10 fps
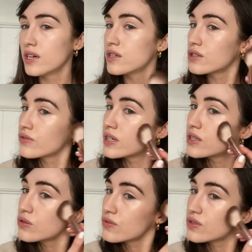It's a really
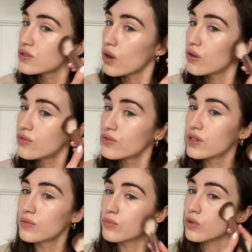sort of soft
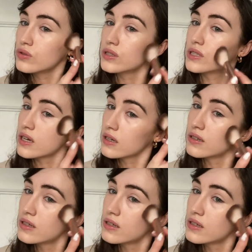bronzer.